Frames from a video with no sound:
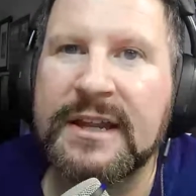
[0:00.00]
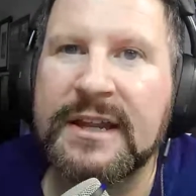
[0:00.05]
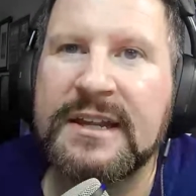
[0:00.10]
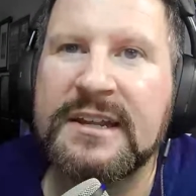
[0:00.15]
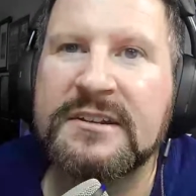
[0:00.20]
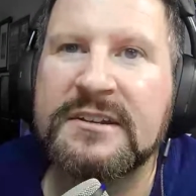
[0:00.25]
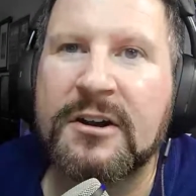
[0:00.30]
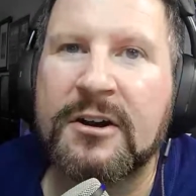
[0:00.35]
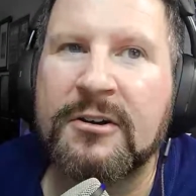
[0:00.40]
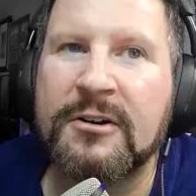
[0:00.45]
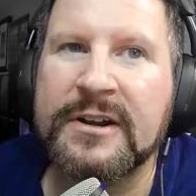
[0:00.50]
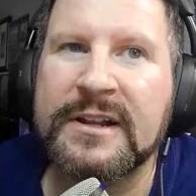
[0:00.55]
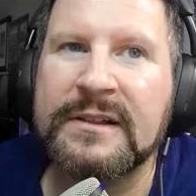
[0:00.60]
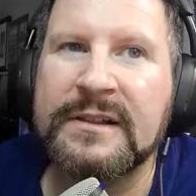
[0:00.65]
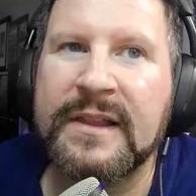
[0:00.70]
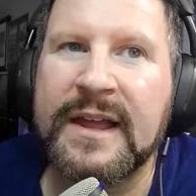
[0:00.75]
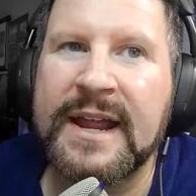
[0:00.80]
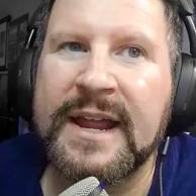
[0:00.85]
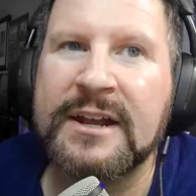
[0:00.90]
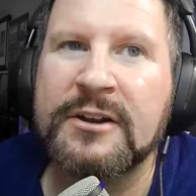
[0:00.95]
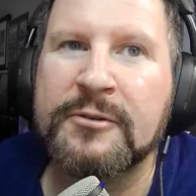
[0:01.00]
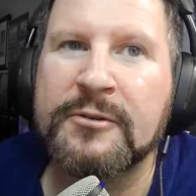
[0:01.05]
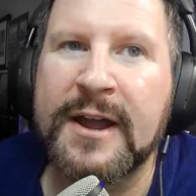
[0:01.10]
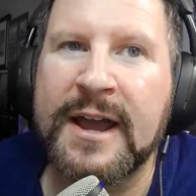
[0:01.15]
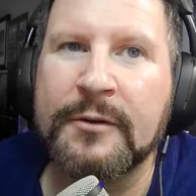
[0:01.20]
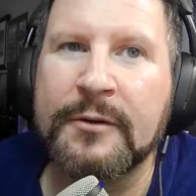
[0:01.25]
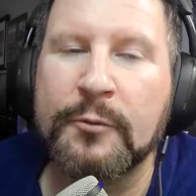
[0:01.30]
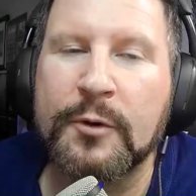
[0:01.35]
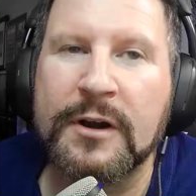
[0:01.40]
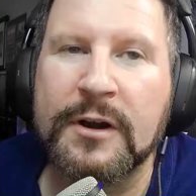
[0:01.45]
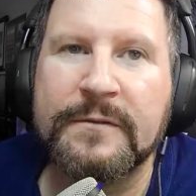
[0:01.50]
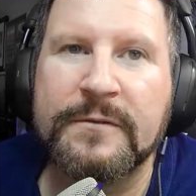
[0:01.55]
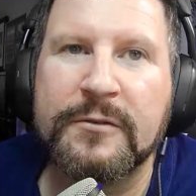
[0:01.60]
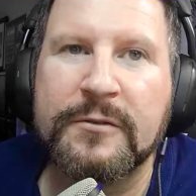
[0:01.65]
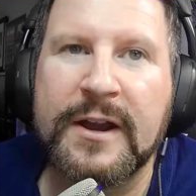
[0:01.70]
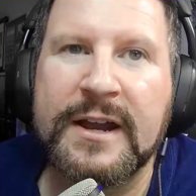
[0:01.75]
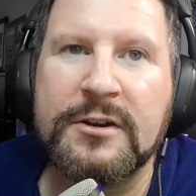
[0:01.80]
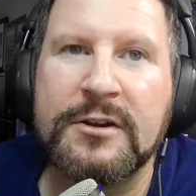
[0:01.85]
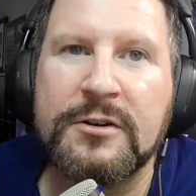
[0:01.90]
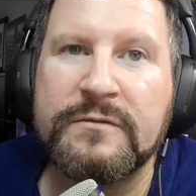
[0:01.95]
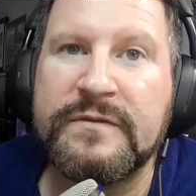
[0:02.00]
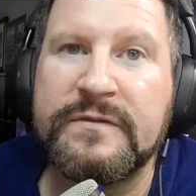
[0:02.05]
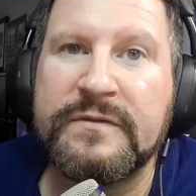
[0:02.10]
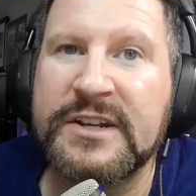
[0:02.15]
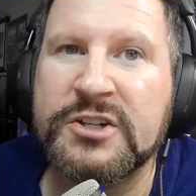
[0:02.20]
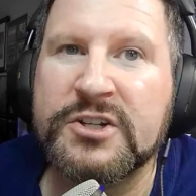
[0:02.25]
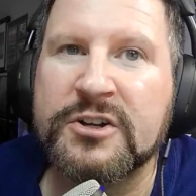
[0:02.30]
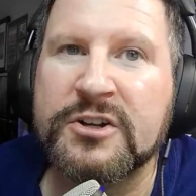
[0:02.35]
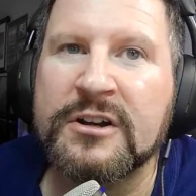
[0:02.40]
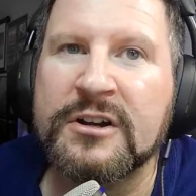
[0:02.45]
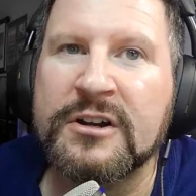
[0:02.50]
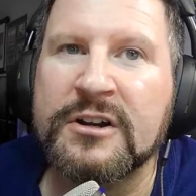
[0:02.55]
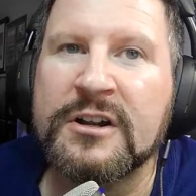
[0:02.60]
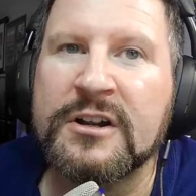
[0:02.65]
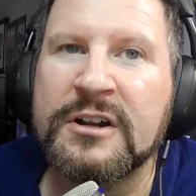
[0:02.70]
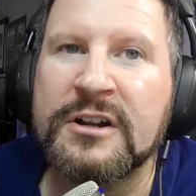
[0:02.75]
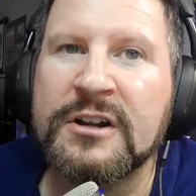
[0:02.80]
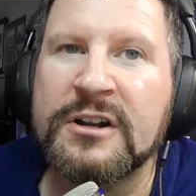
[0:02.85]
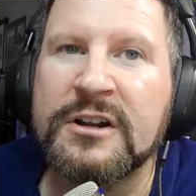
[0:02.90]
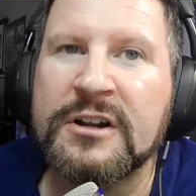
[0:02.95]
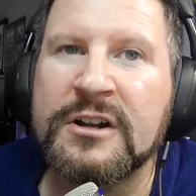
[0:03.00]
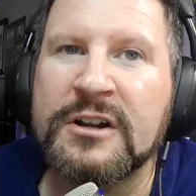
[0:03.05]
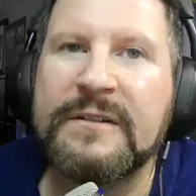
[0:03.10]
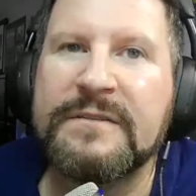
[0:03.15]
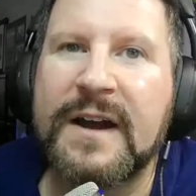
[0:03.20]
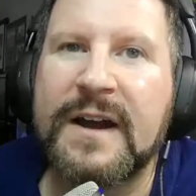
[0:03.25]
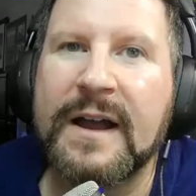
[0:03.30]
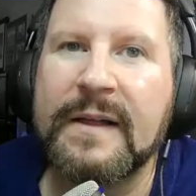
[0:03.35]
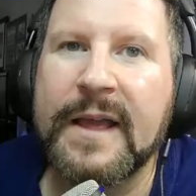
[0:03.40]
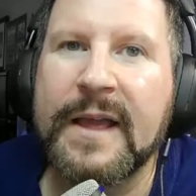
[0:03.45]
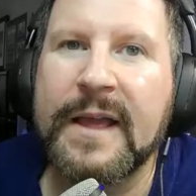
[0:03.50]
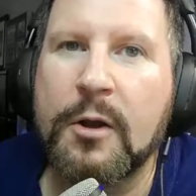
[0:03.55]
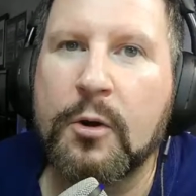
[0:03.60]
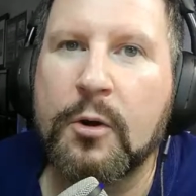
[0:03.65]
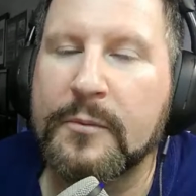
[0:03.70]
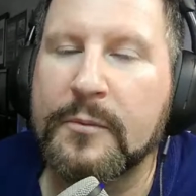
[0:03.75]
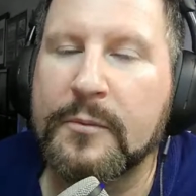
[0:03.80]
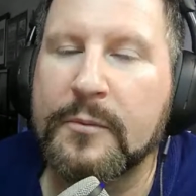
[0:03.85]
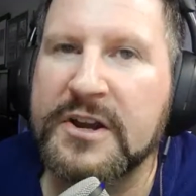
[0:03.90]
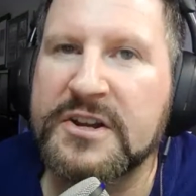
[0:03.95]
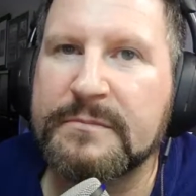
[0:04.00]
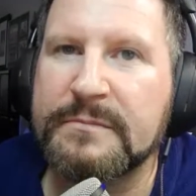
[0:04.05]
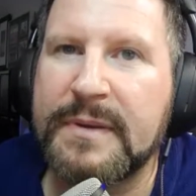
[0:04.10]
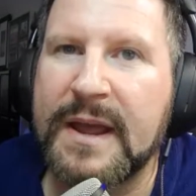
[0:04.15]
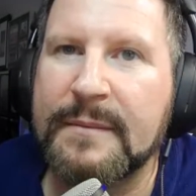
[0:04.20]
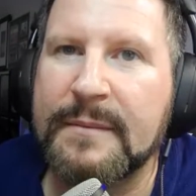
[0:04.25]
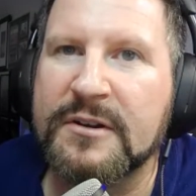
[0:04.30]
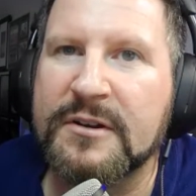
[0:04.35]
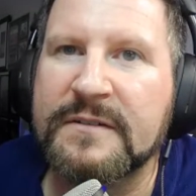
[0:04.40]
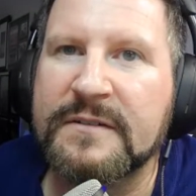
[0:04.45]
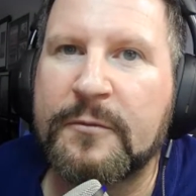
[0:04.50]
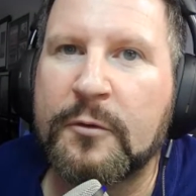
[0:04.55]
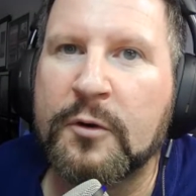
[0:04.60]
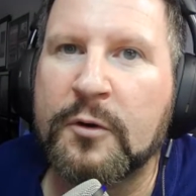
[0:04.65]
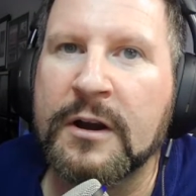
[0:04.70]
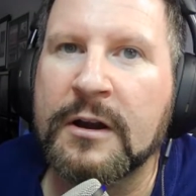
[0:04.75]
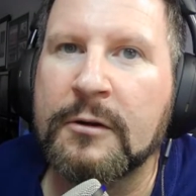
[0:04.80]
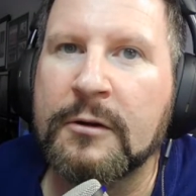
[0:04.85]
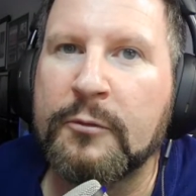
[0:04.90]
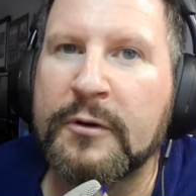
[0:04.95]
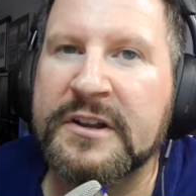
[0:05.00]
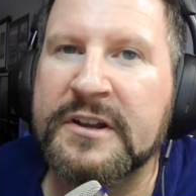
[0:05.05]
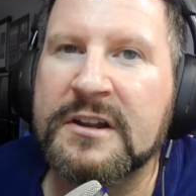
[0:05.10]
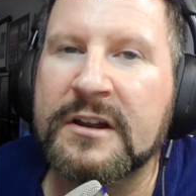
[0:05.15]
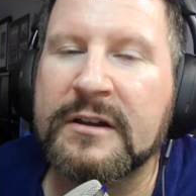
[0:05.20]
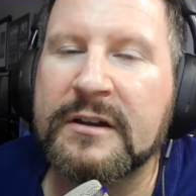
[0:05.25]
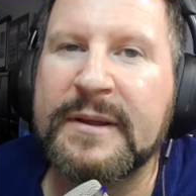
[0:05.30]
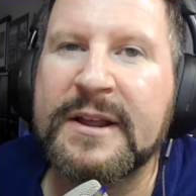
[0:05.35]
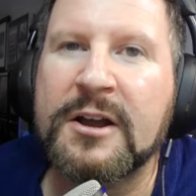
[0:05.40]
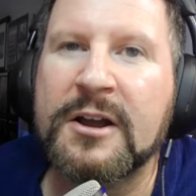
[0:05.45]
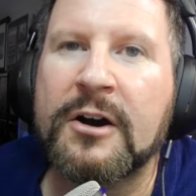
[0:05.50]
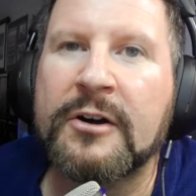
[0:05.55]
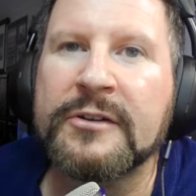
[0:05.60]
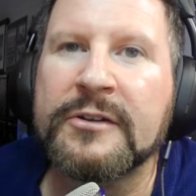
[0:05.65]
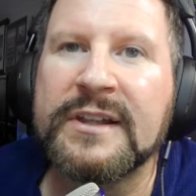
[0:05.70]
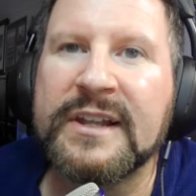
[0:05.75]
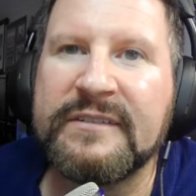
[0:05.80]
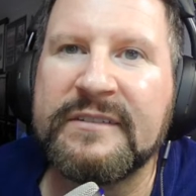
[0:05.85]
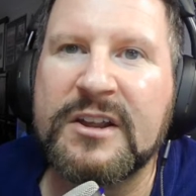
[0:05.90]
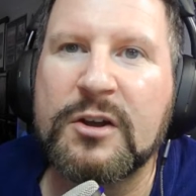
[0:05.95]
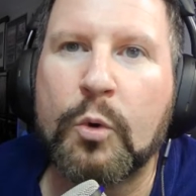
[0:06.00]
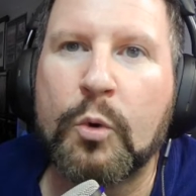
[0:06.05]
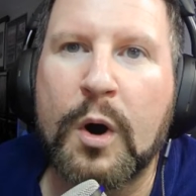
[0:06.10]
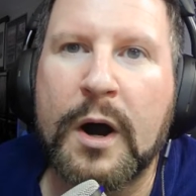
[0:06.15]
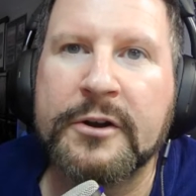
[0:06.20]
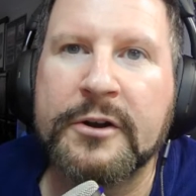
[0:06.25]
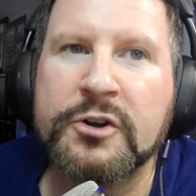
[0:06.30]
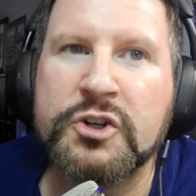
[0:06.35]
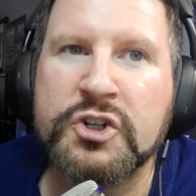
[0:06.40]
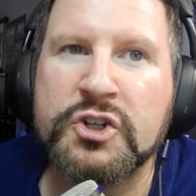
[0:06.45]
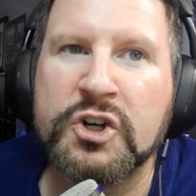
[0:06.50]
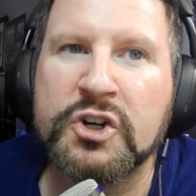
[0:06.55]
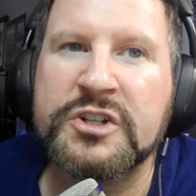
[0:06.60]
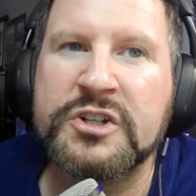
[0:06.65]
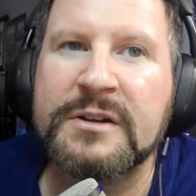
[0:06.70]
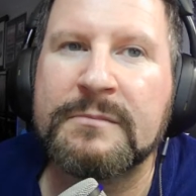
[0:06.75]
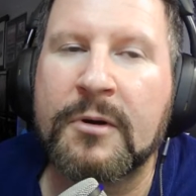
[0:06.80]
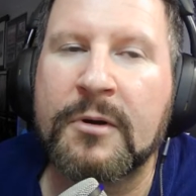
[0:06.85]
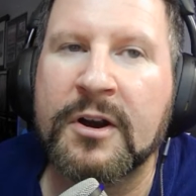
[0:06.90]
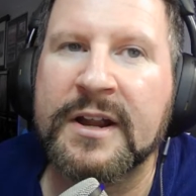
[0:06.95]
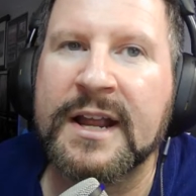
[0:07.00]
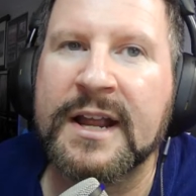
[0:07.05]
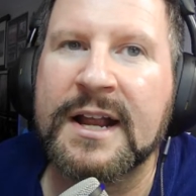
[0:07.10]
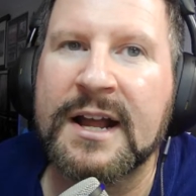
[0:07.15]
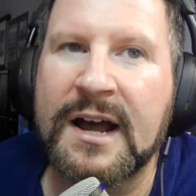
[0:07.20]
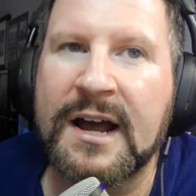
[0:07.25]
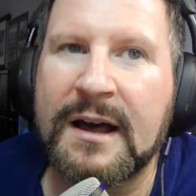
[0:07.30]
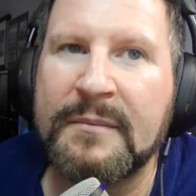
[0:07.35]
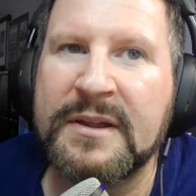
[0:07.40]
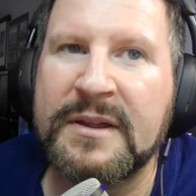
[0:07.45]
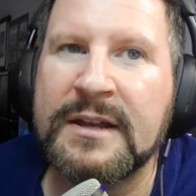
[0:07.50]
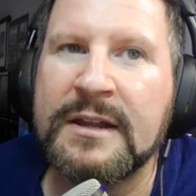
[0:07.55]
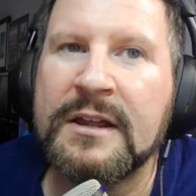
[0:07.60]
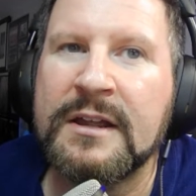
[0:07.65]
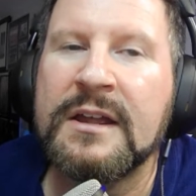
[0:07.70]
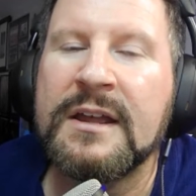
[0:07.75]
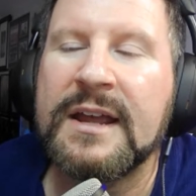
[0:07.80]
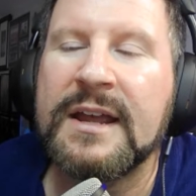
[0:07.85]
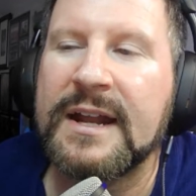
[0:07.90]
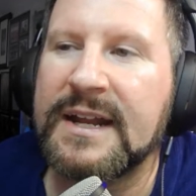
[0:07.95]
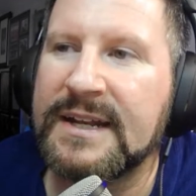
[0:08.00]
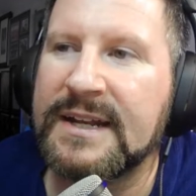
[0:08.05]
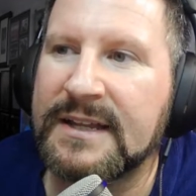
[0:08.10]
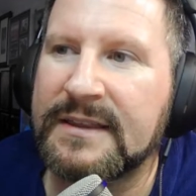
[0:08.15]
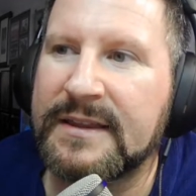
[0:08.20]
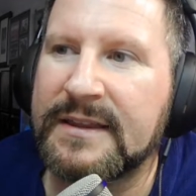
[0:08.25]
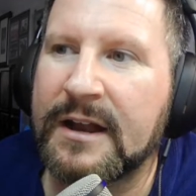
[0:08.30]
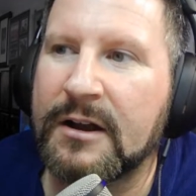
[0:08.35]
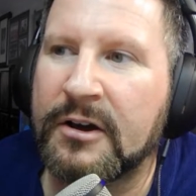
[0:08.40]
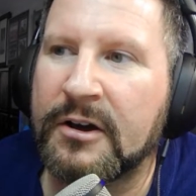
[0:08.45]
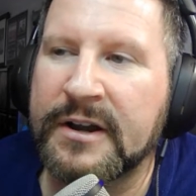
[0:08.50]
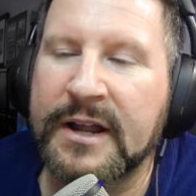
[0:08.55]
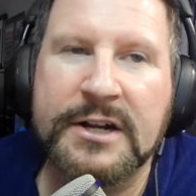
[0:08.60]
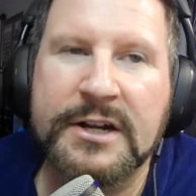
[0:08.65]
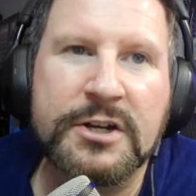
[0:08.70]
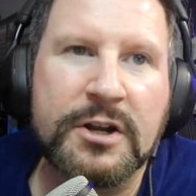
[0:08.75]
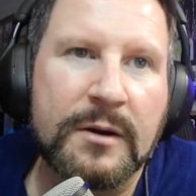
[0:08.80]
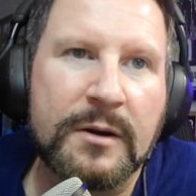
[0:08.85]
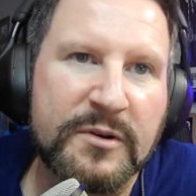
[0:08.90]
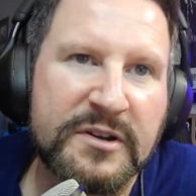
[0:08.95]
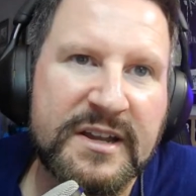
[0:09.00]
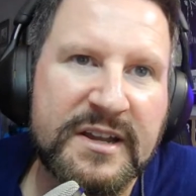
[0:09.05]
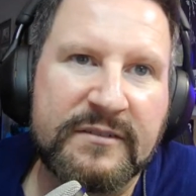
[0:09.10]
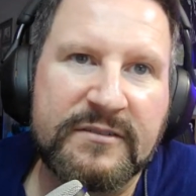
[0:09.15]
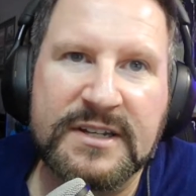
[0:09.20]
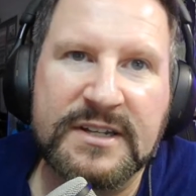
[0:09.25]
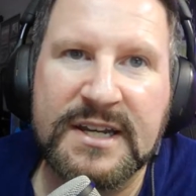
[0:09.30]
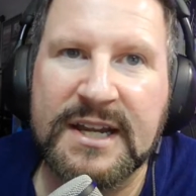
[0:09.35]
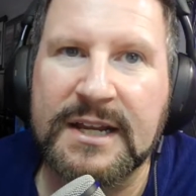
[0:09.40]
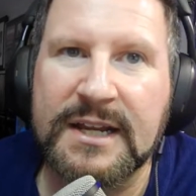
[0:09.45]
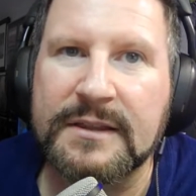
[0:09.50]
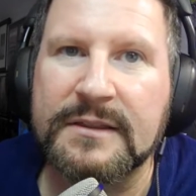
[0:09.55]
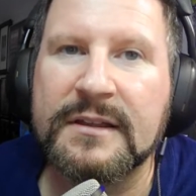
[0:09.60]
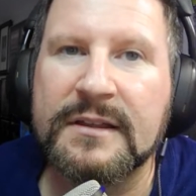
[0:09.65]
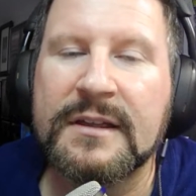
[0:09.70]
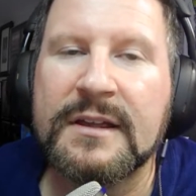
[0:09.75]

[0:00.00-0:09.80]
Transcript: He's already laid groundwork for a new venture, already filing incorporation papers for what's going to be called Living Water Church at Market Common, and he did that on October 17th.